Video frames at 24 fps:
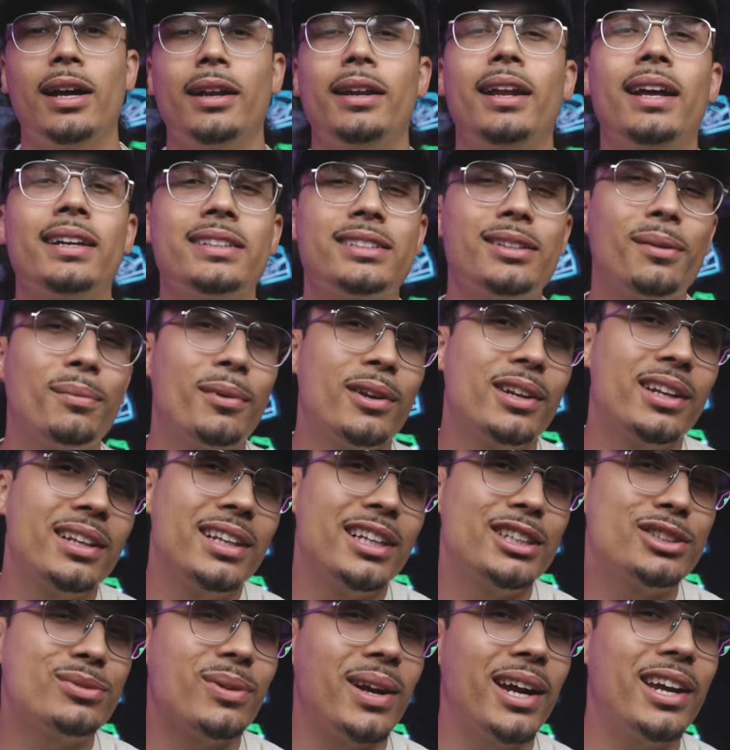Now next up on the
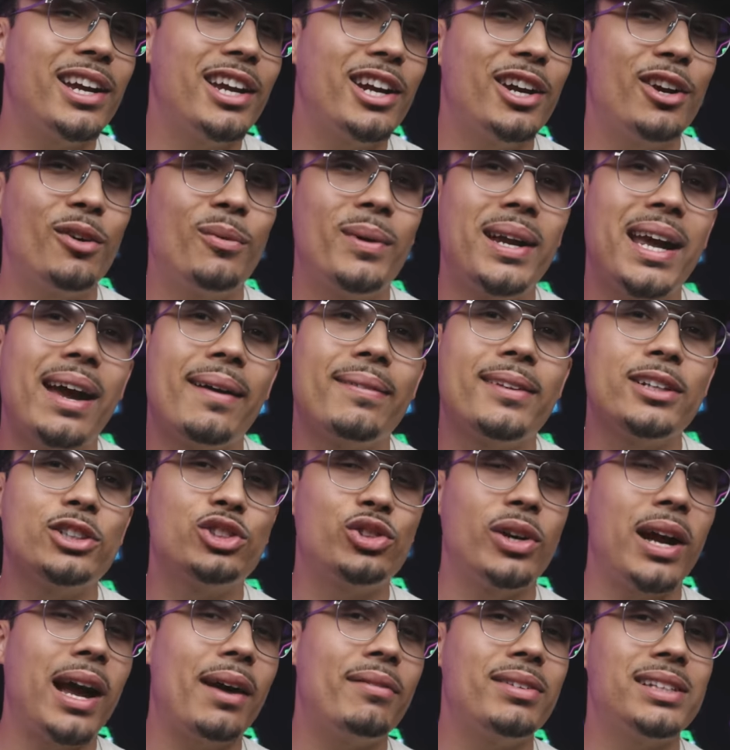list right here, we have the
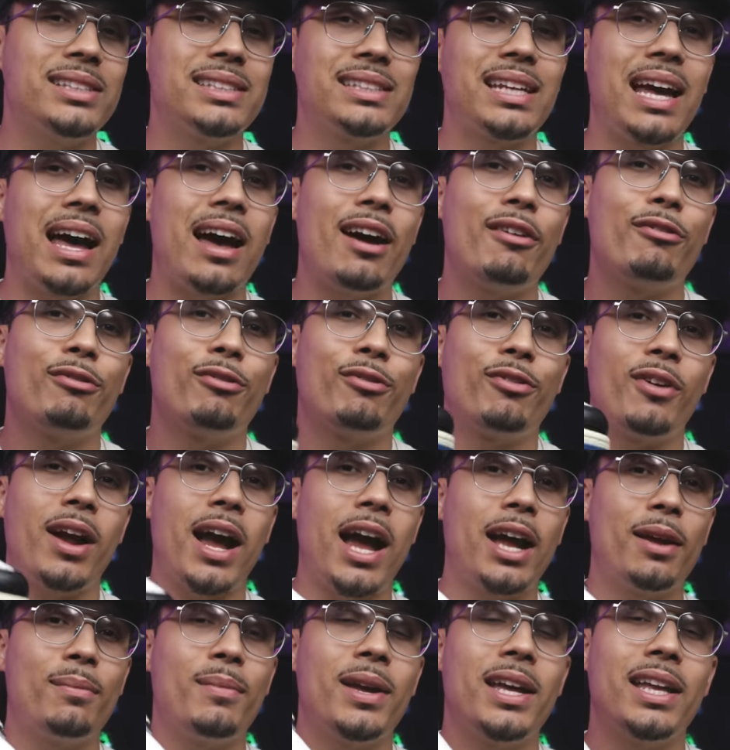Travis Scott
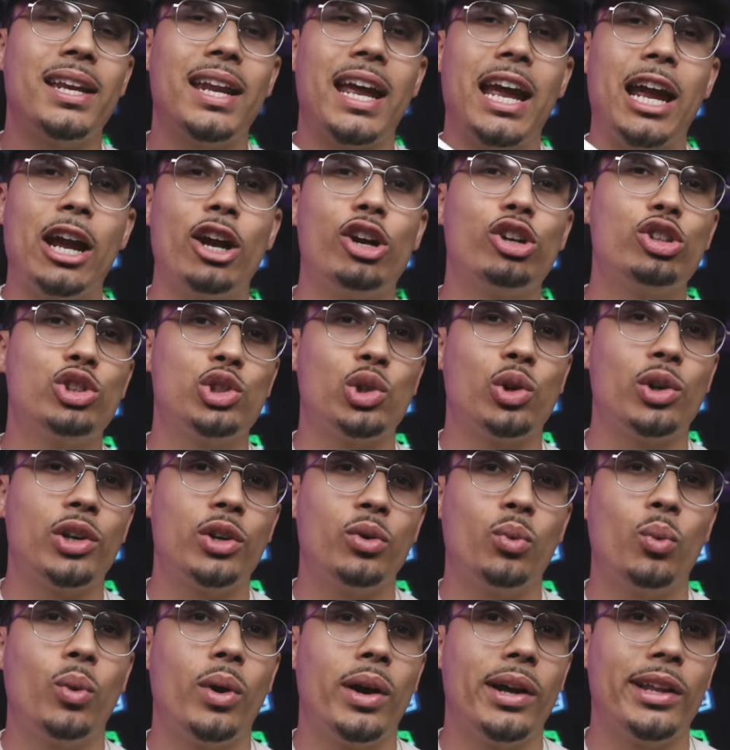Fragment Air
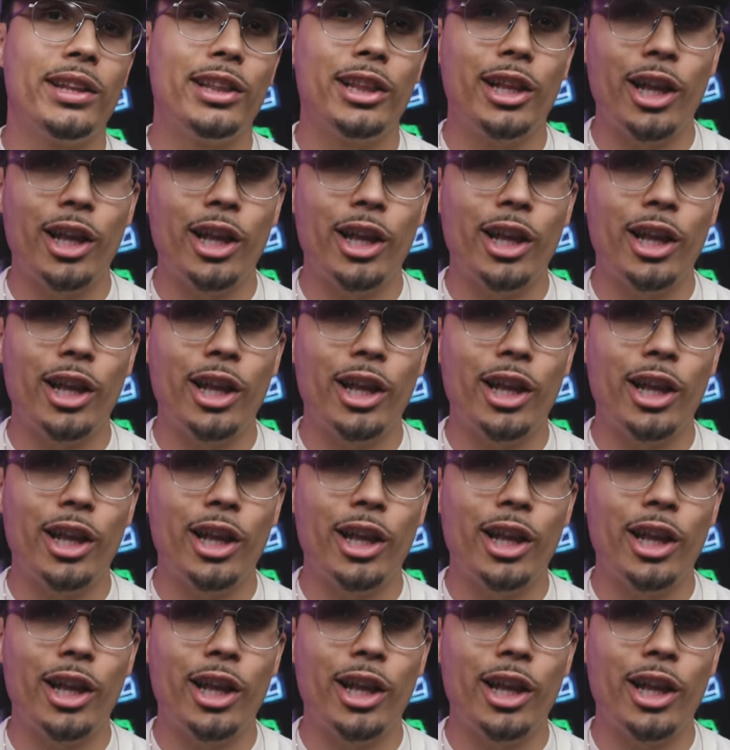Jordan 1